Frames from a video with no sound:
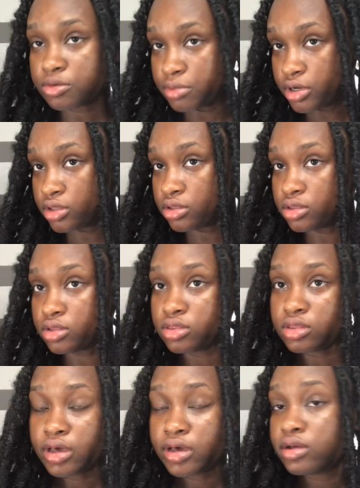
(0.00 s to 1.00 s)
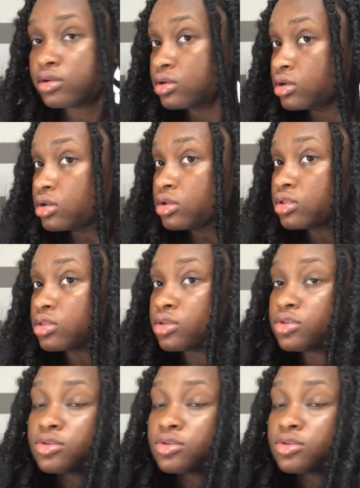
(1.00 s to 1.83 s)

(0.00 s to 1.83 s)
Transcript: But other than that, this